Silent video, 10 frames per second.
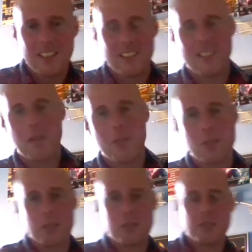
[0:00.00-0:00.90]
Now, of
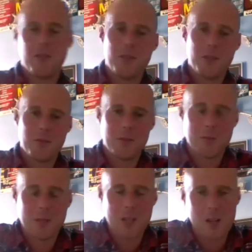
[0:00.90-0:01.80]
course,
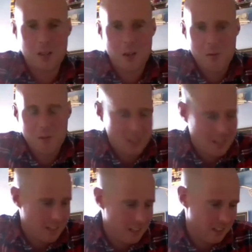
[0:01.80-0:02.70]
we all know
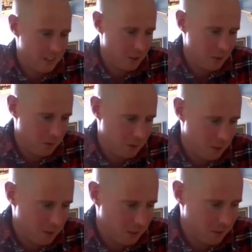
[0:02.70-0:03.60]
you,
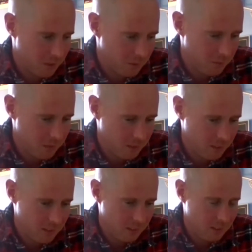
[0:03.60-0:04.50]
Junior, from
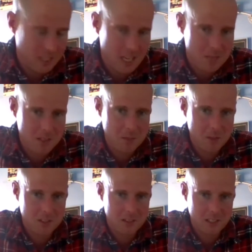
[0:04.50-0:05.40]
your time on the
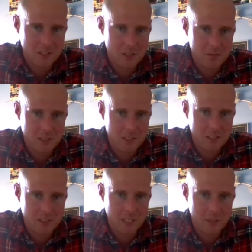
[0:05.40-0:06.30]
music scene
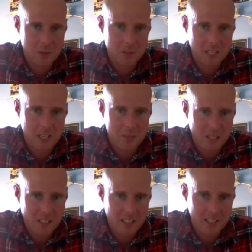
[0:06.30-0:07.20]
over, I won't say how
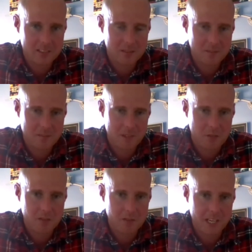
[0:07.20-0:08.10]
many years, and
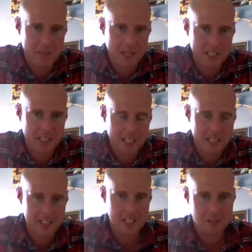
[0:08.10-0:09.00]
over very many
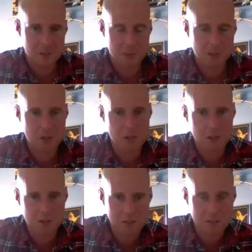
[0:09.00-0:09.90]
incarnations. But of
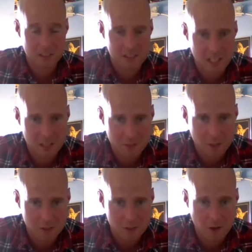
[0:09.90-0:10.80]
course, this year for
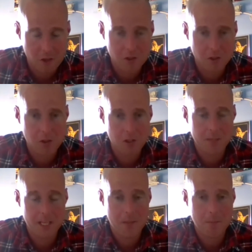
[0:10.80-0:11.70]
Halton Rocks, you're going to
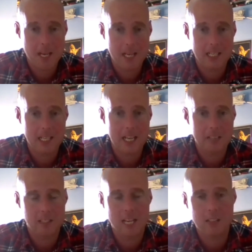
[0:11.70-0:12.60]
be appearing
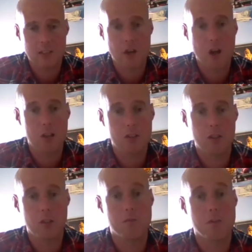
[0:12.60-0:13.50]
as an act called
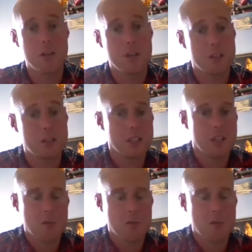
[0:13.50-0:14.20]
Le Verge.